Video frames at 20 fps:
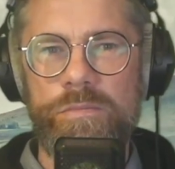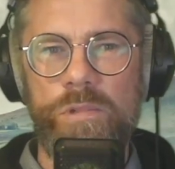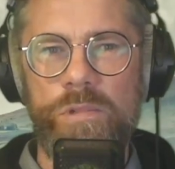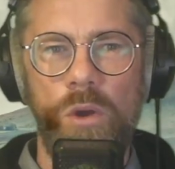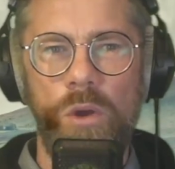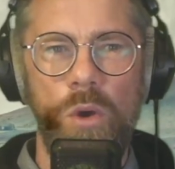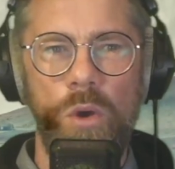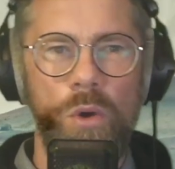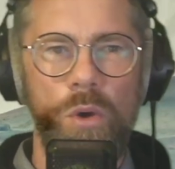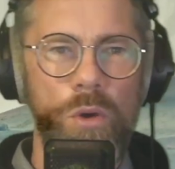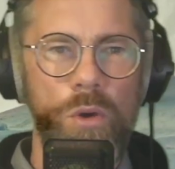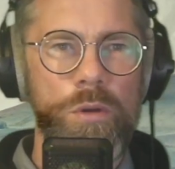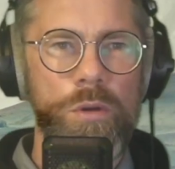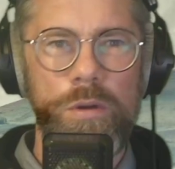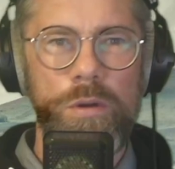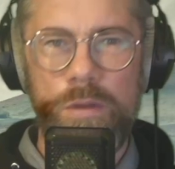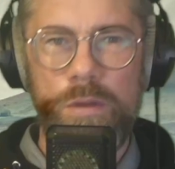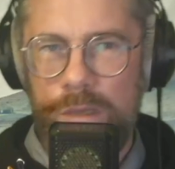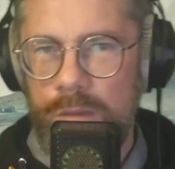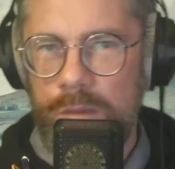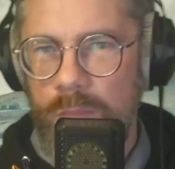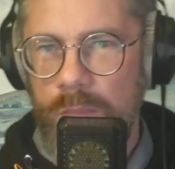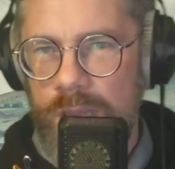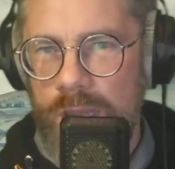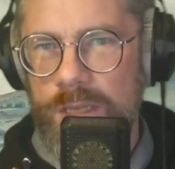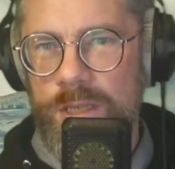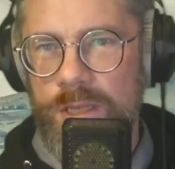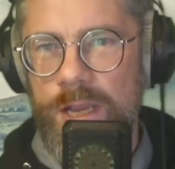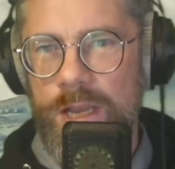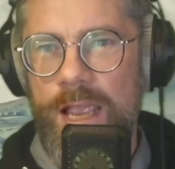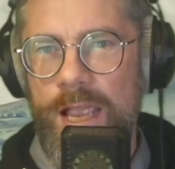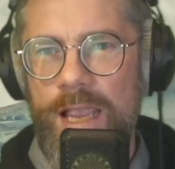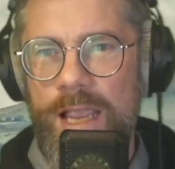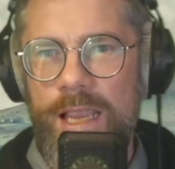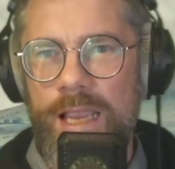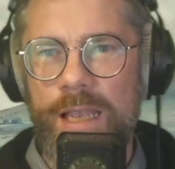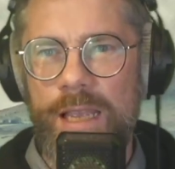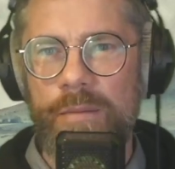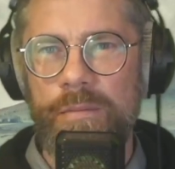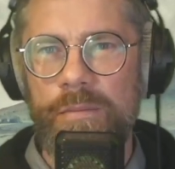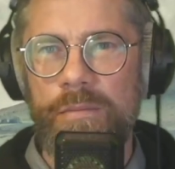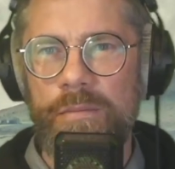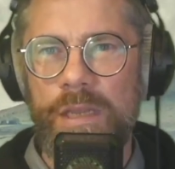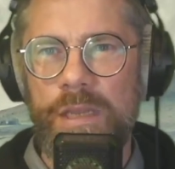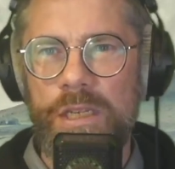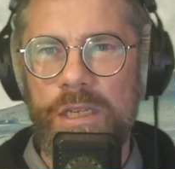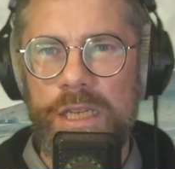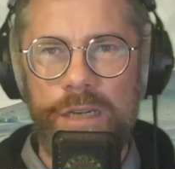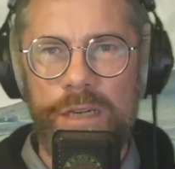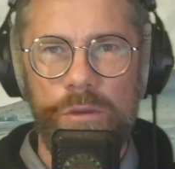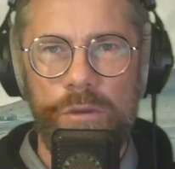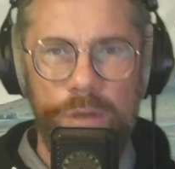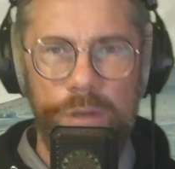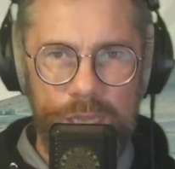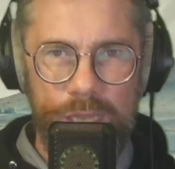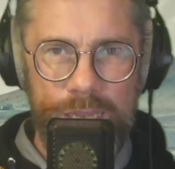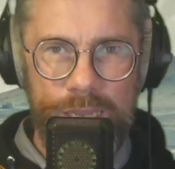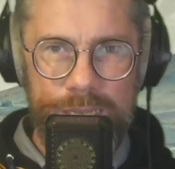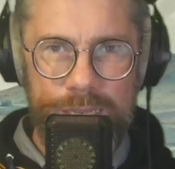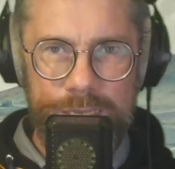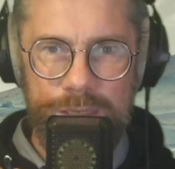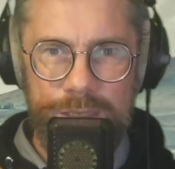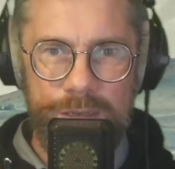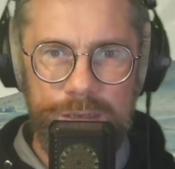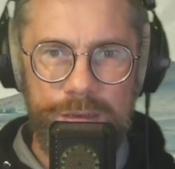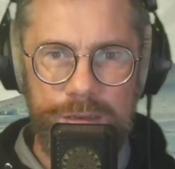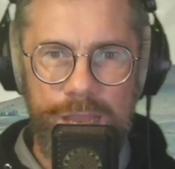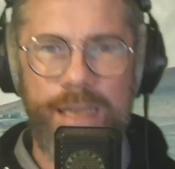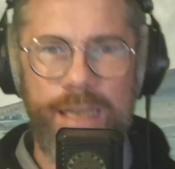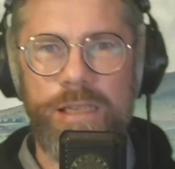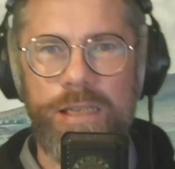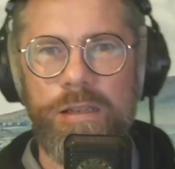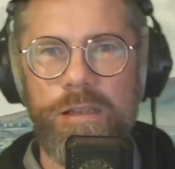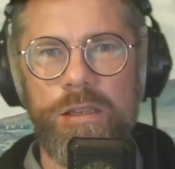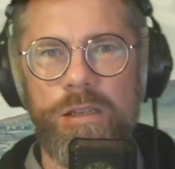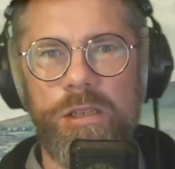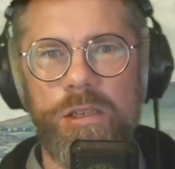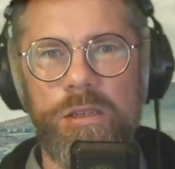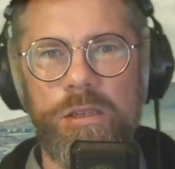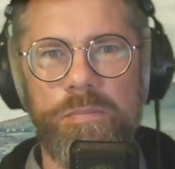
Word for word: or you might say a generalized niceness.